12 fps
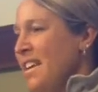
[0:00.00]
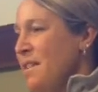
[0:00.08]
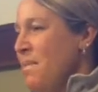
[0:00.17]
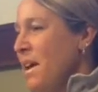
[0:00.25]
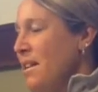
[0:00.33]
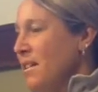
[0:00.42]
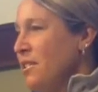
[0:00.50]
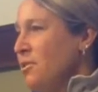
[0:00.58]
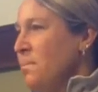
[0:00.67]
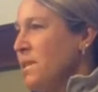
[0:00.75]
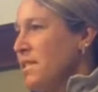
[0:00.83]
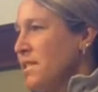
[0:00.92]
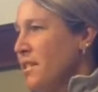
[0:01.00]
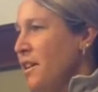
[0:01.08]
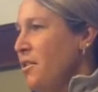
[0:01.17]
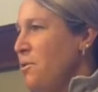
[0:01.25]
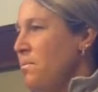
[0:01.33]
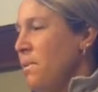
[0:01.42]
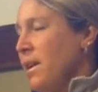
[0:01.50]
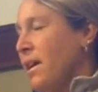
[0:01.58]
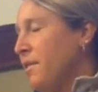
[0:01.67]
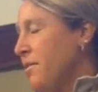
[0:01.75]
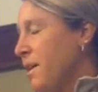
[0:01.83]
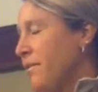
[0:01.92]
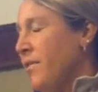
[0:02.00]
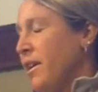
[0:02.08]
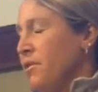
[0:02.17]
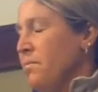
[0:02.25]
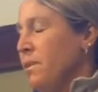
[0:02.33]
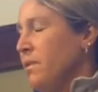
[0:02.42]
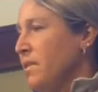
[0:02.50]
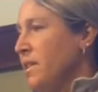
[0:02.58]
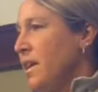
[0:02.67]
Came out a little bit slow, but I credit Vanderbilt.